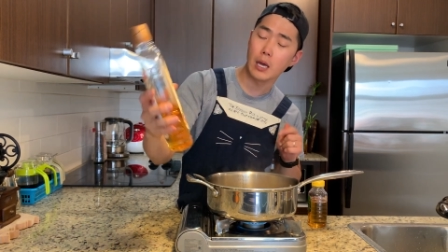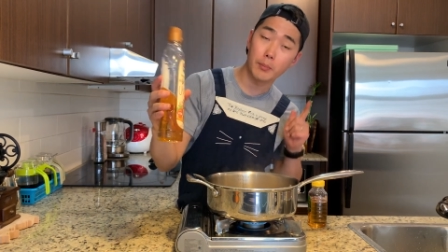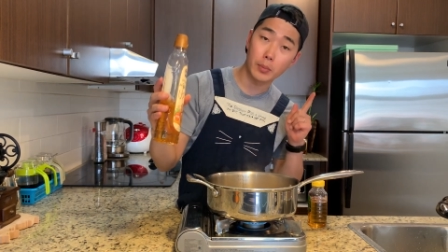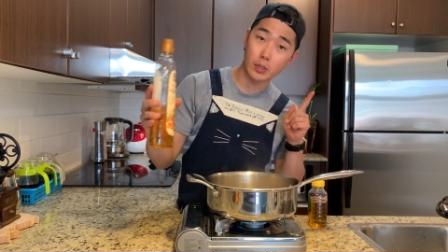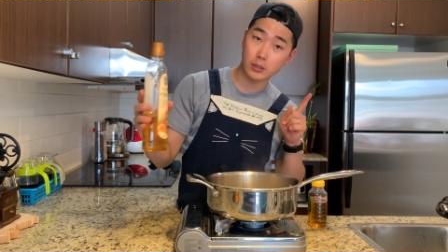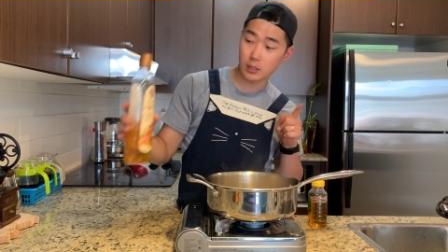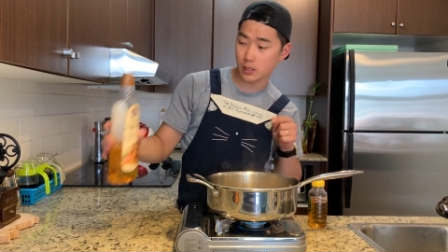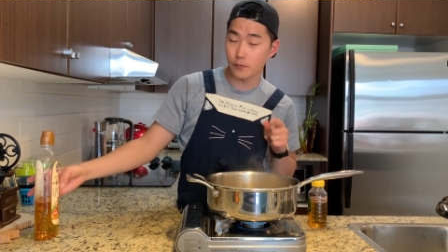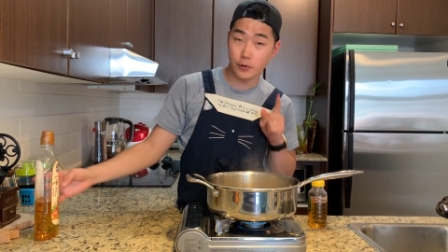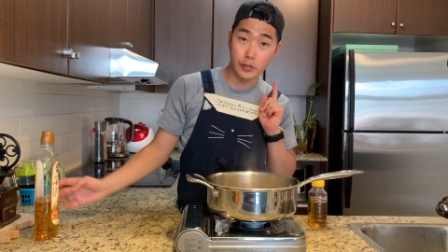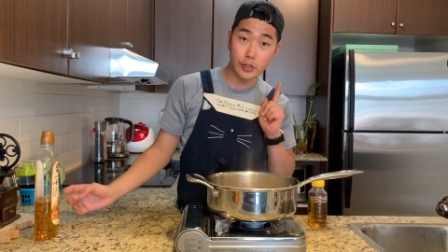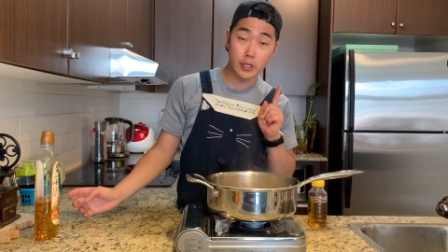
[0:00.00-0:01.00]
But
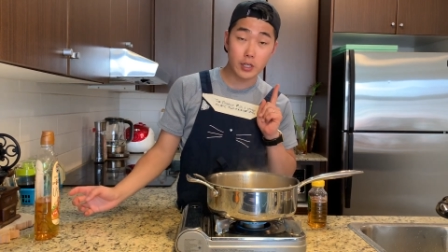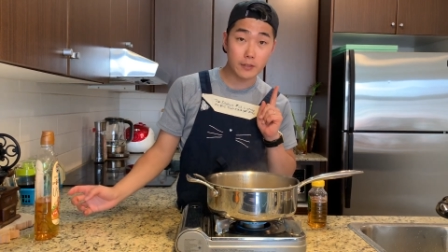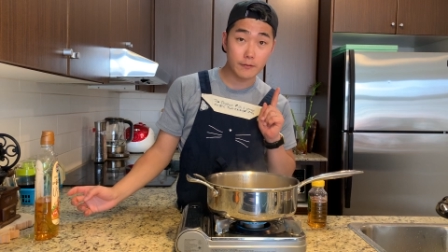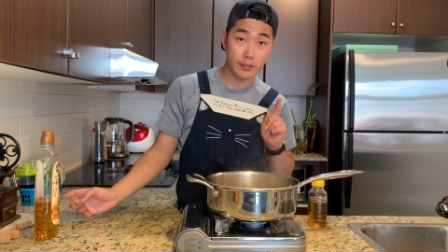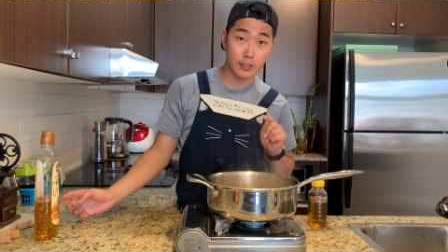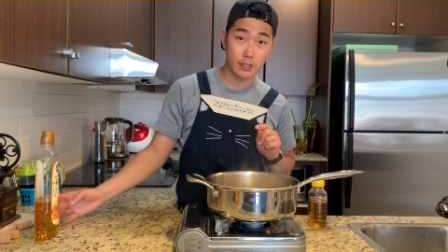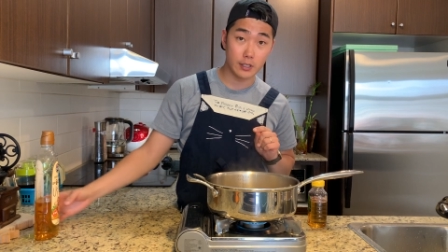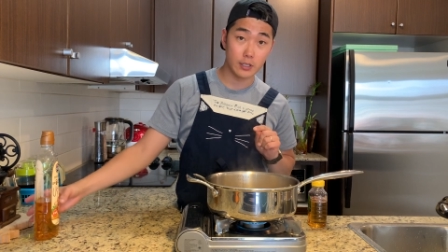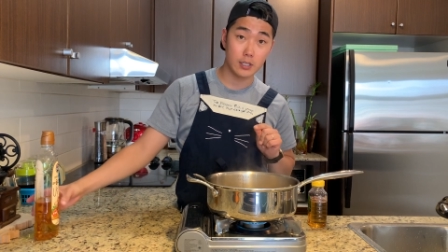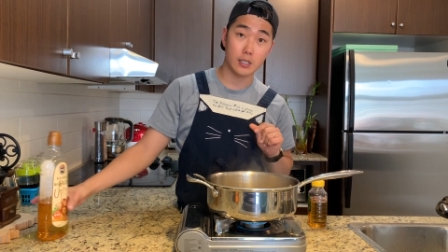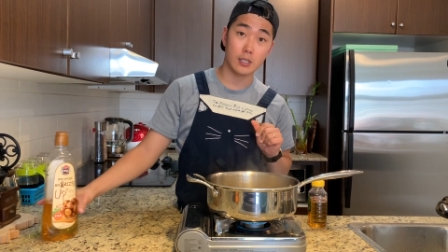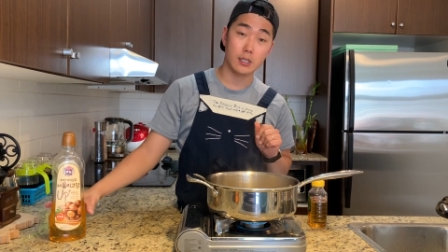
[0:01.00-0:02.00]
for your
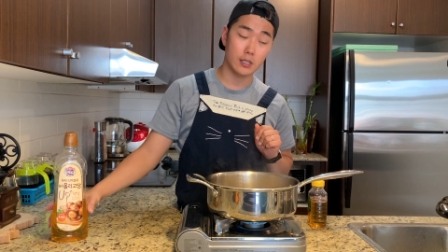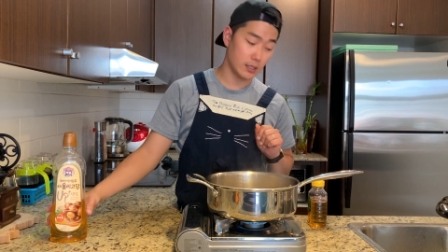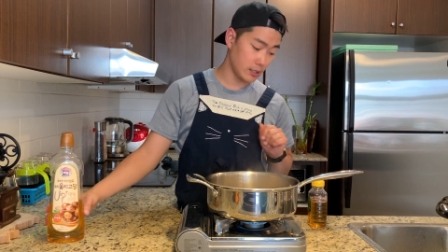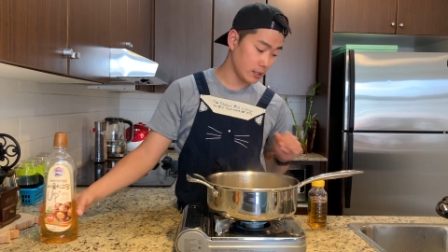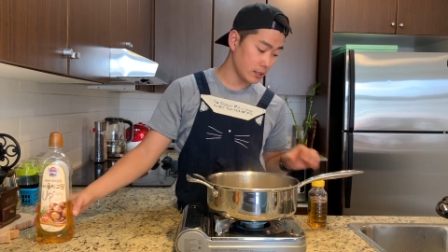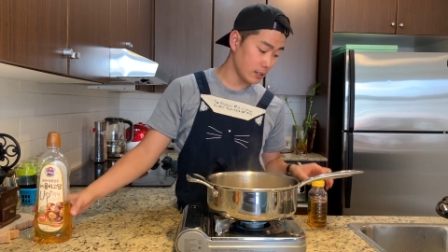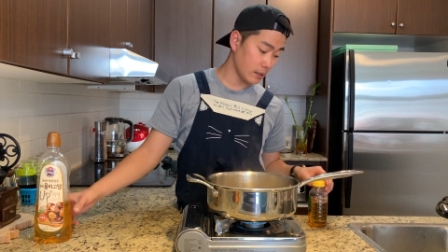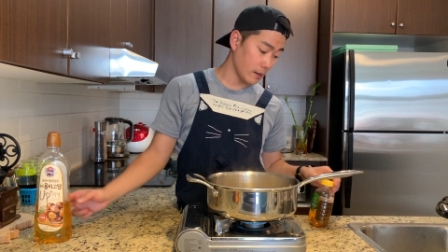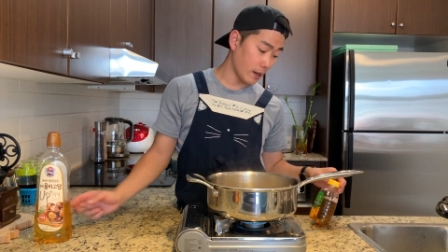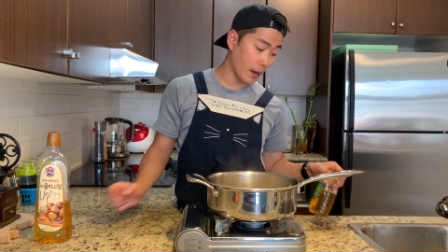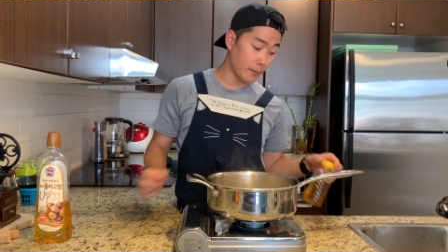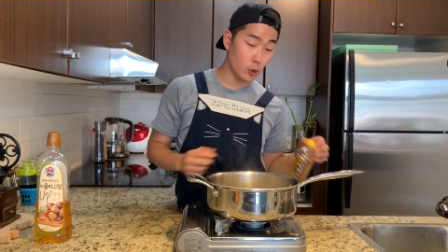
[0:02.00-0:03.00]
convenience,
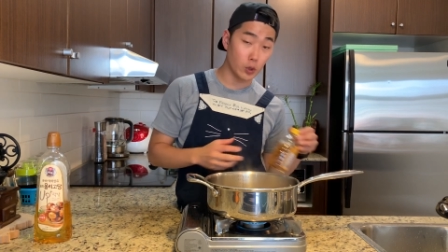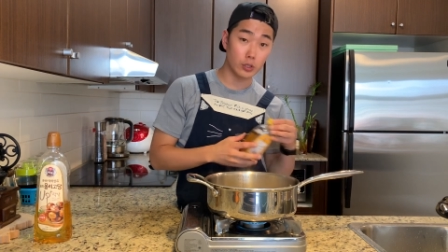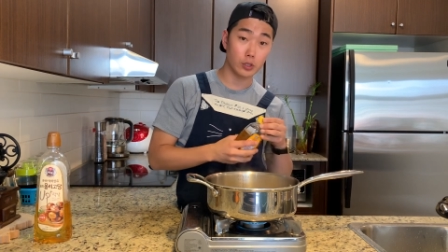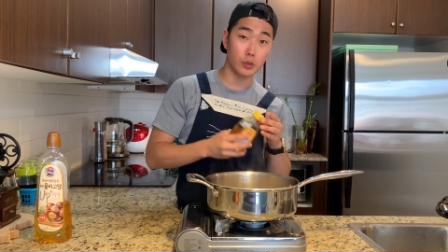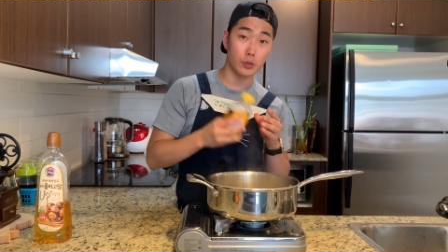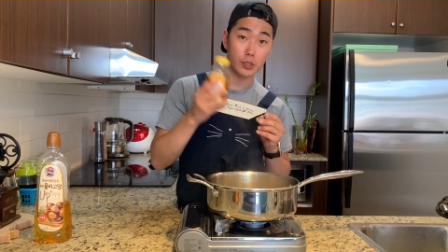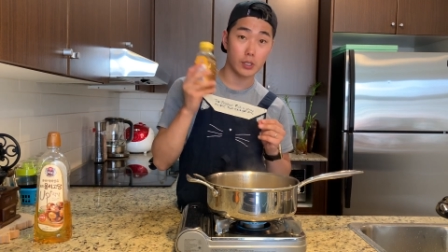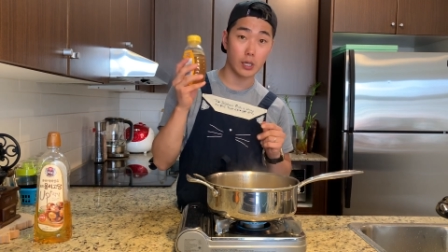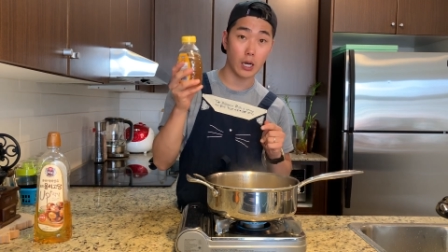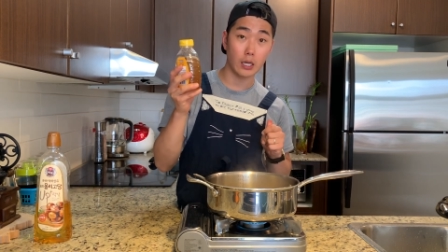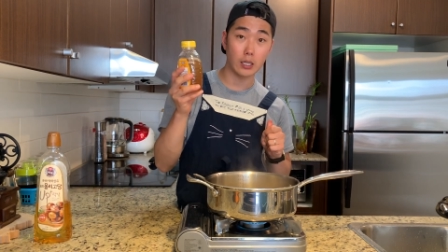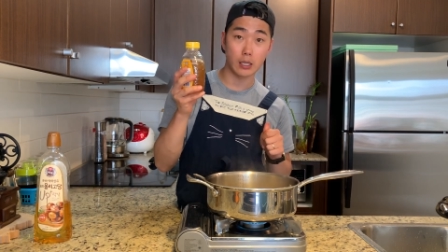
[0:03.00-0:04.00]
I'm going to use
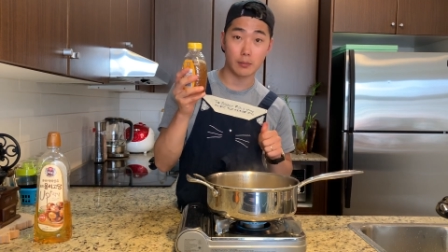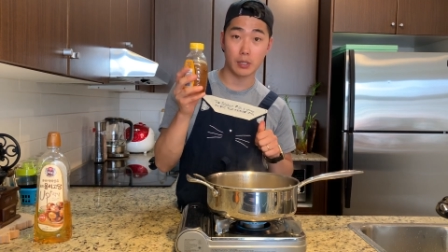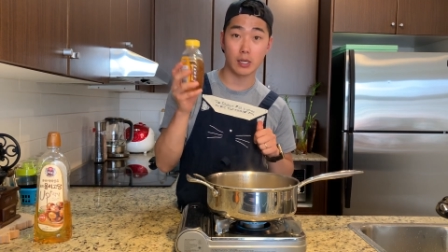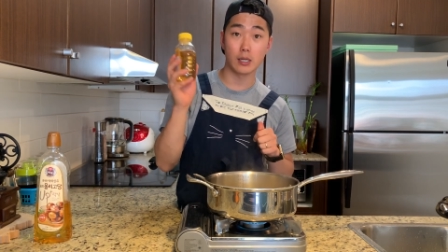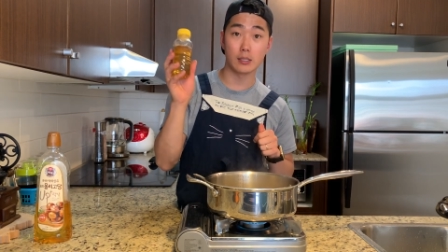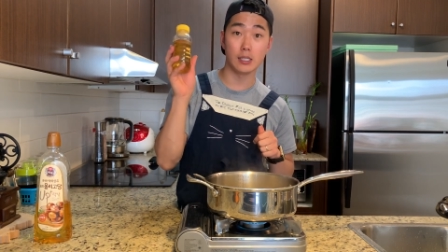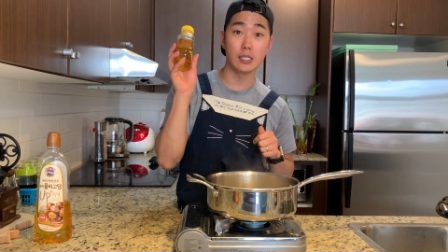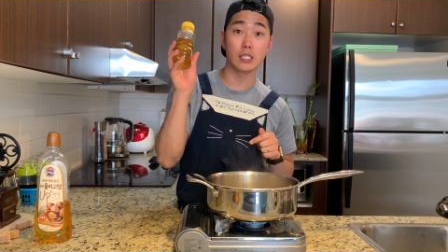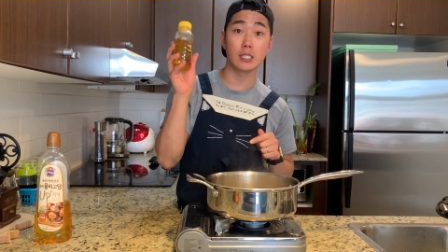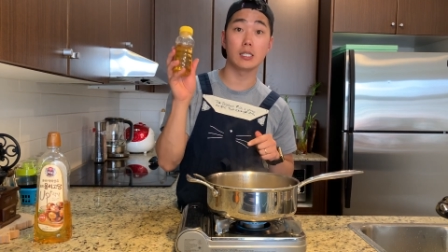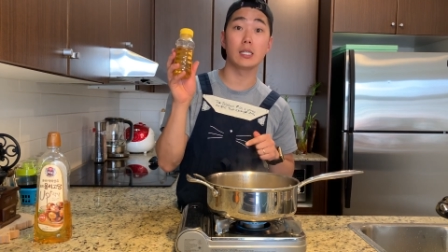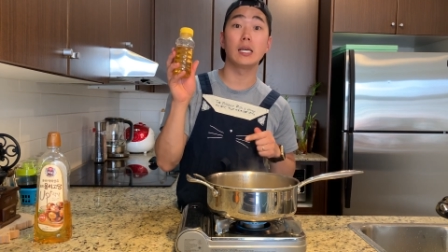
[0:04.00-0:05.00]
honey because
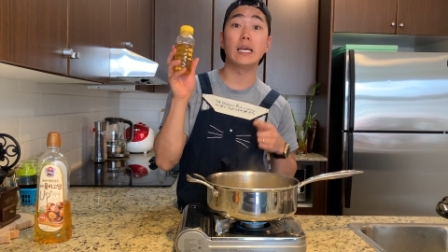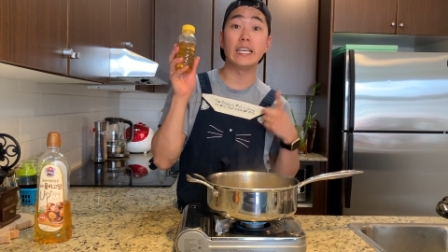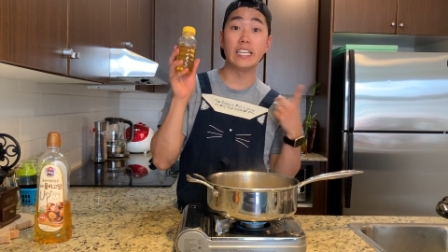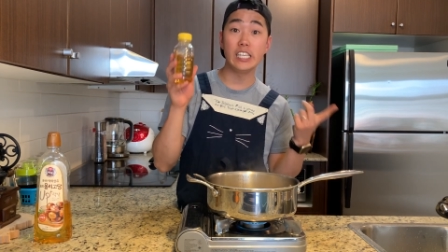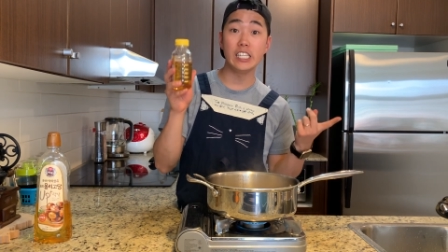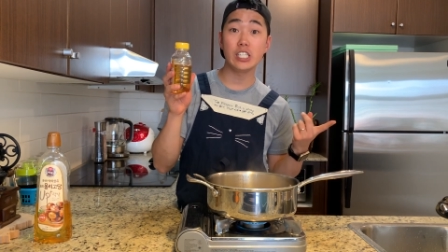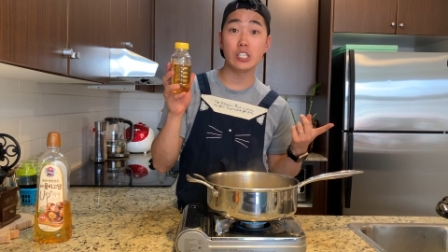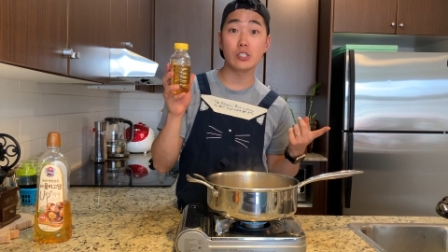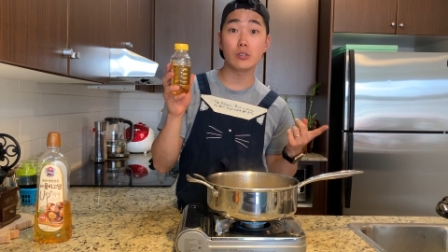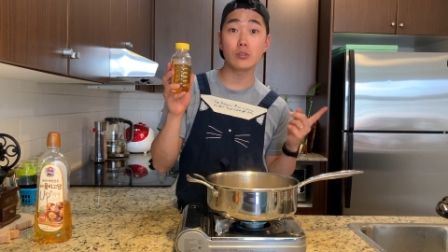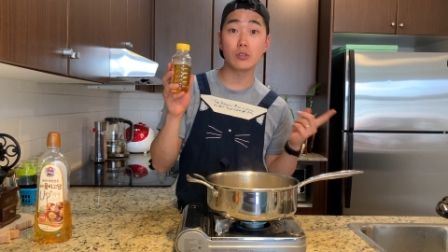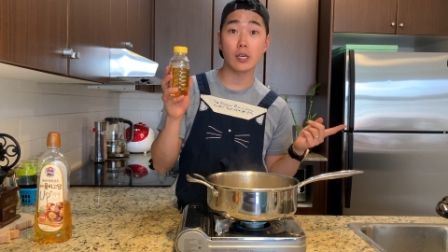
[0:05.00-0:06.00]
it's
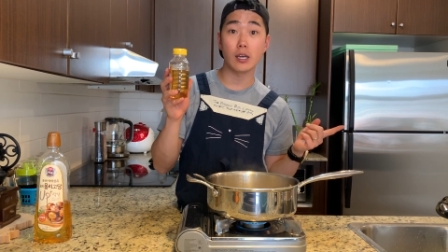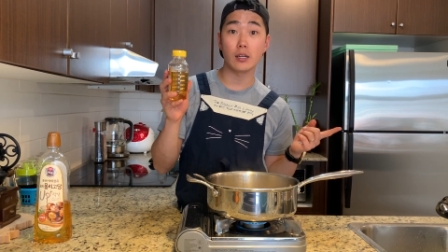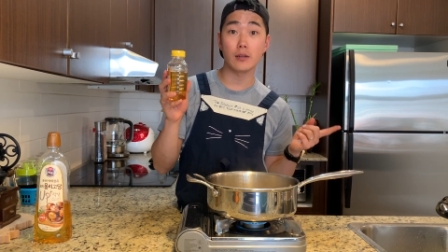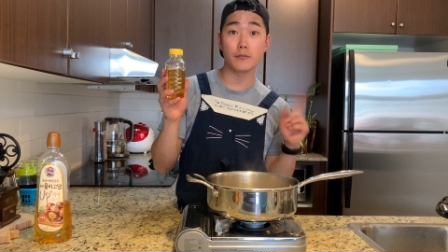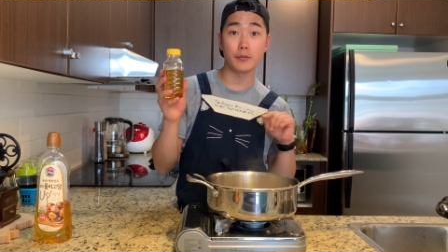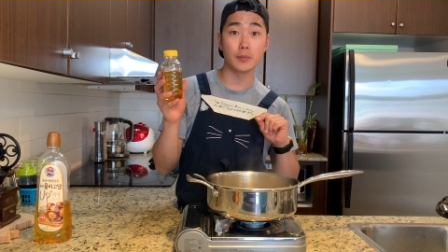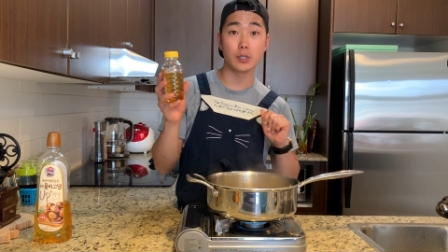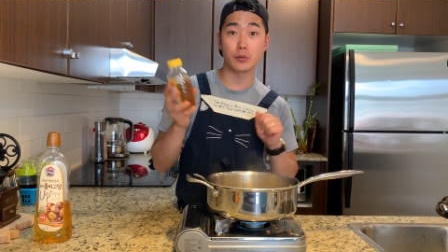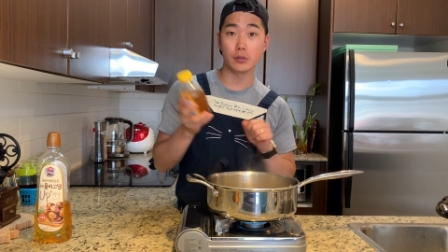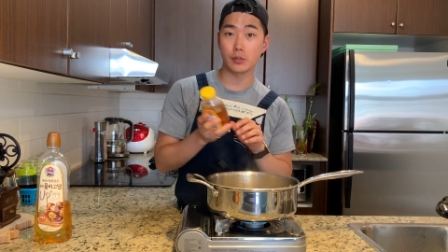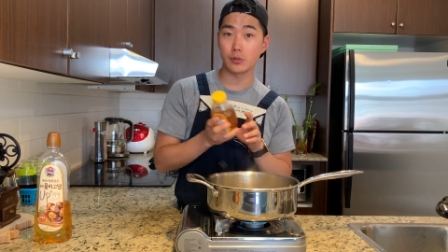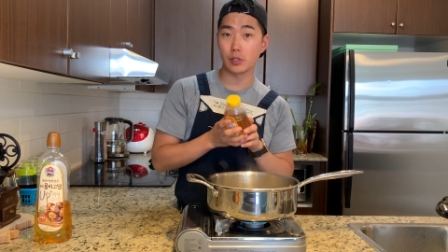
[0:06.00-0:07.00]
easier to get it from the
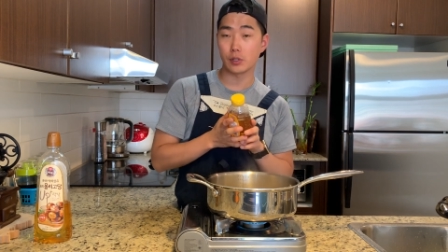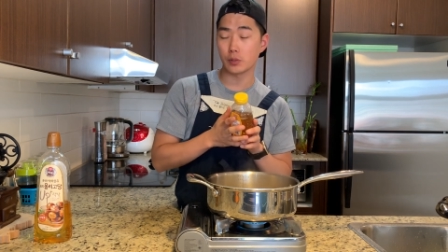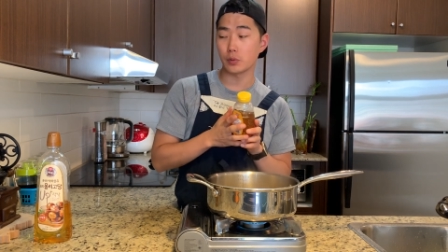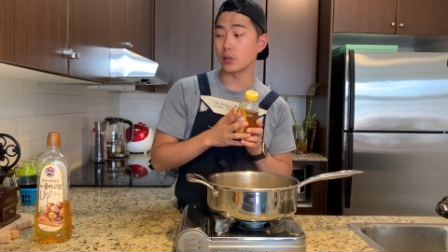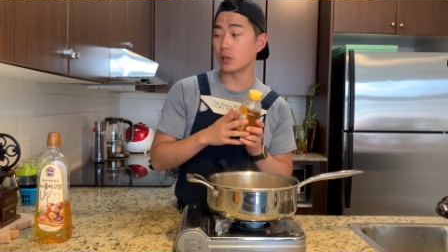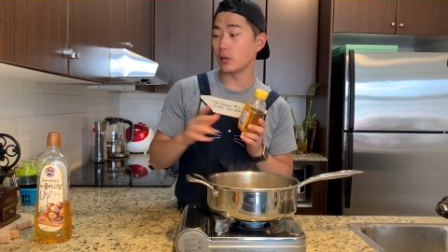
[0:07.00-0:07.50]
grocery store.